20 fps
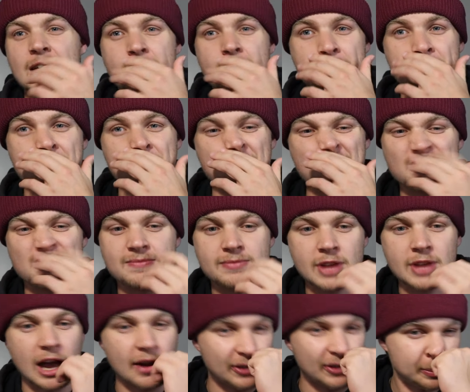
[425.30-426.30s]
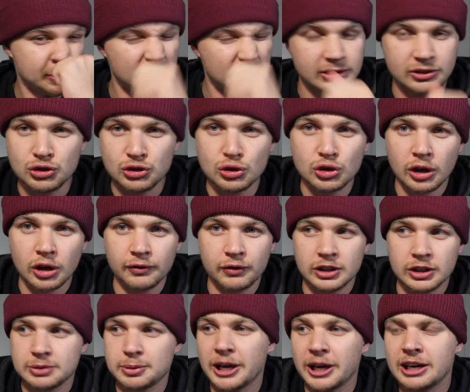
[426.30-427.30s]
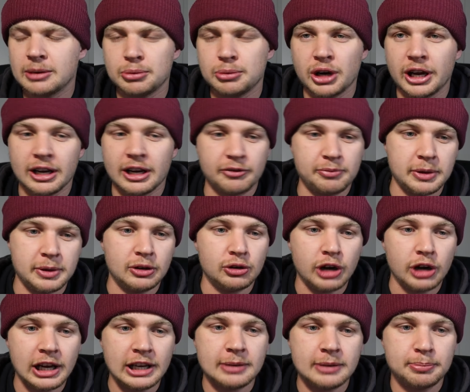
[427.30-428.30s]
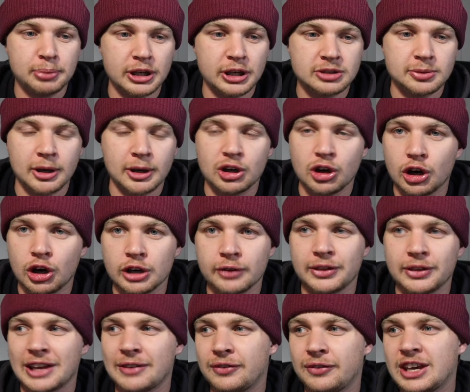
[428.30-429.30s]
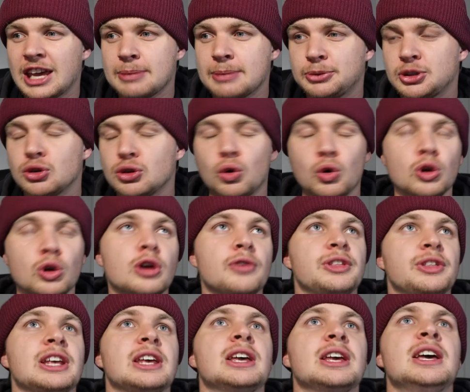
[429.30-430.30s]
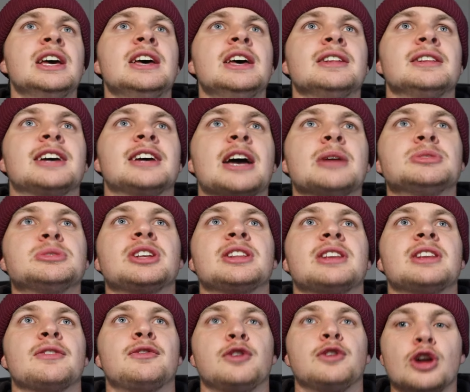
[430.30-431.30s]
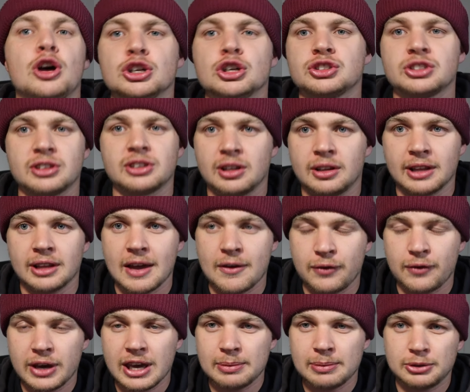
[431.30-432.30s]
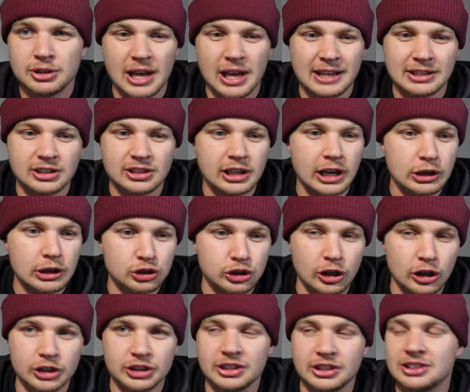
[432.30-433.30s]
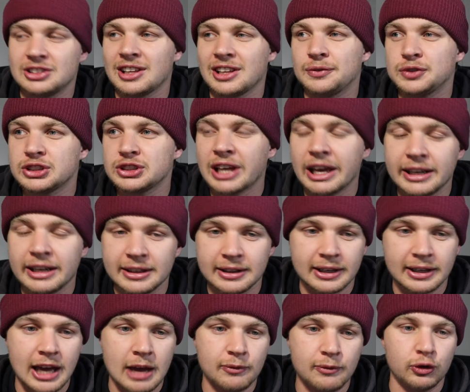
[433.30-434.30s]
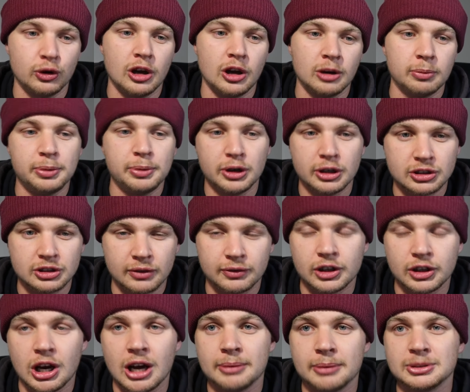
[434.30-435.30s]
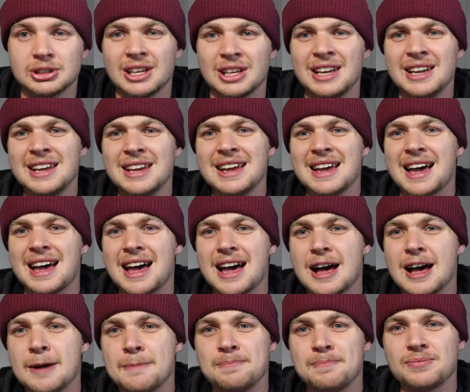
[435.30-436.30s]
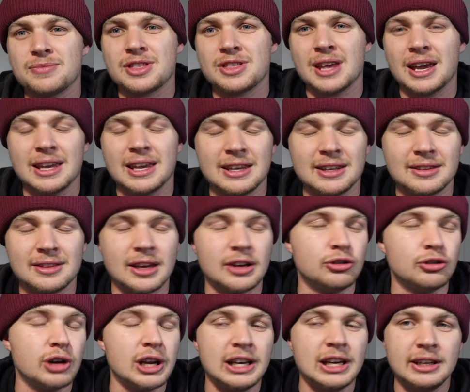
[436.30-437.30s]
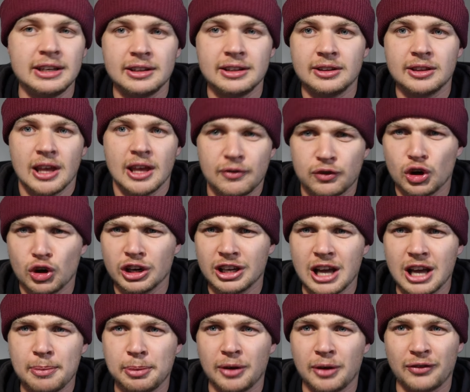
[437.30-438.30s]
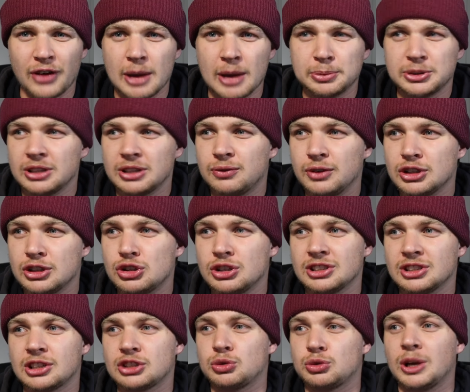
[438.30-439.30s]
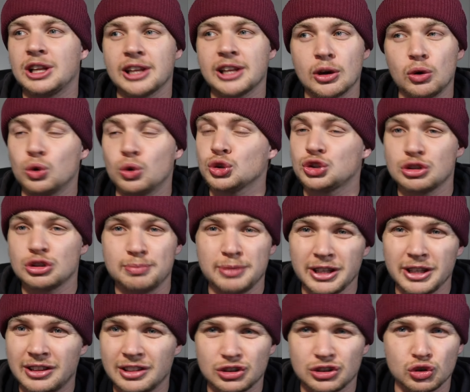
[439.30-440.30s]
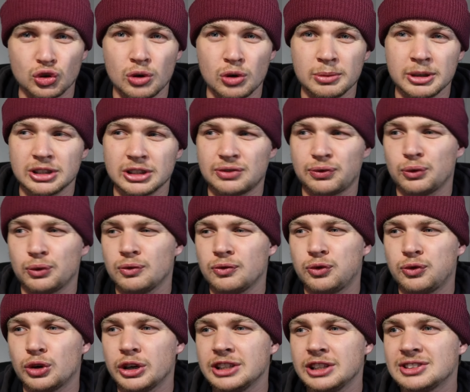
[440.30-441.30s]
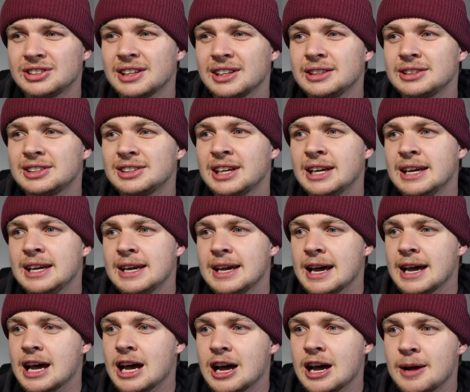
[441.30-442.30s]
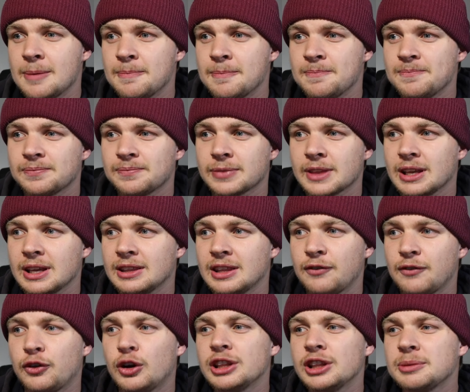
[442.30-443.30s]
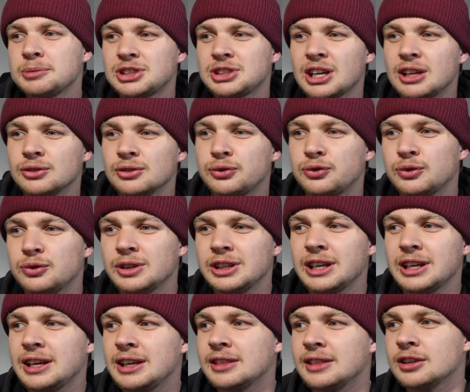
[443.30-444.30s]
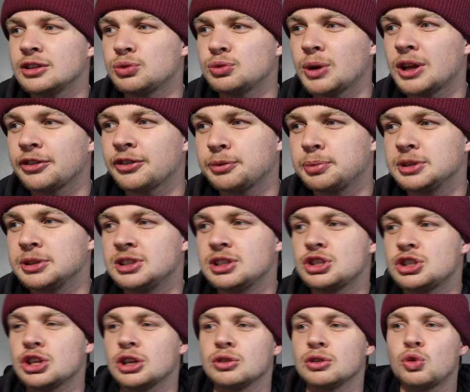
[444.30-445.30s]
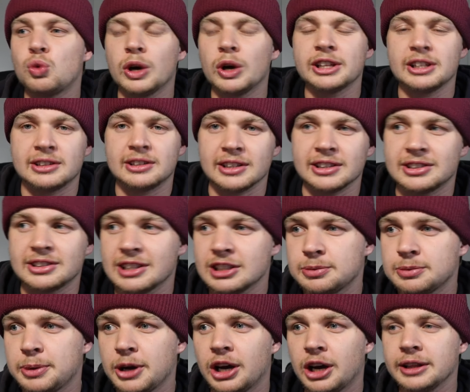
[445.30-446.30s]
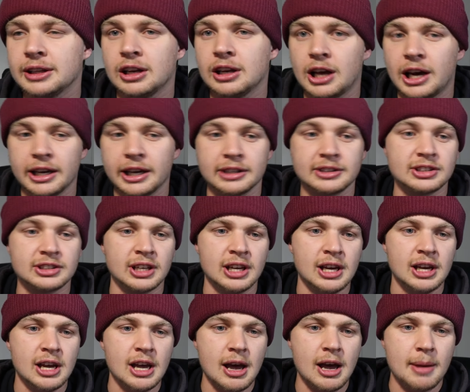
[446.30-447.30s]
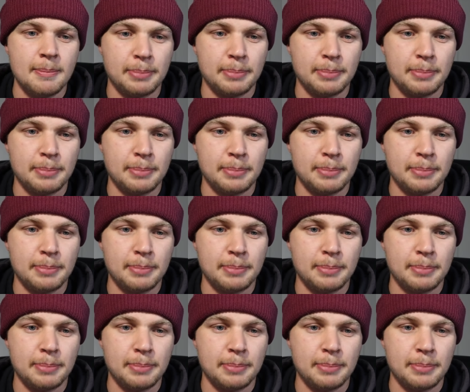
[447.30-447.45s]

I haven't been too convinced by Edinburgh, and I've been really impressed by Cardiff. They've kept all of the games that they've lost, they've kept as close losses. They've stayed in the game for long periods of times. They've got a couple of upset victories as well. They also beat the Stormers, for instance. They find themselves in the 12th position, quite a distance behind the Lions.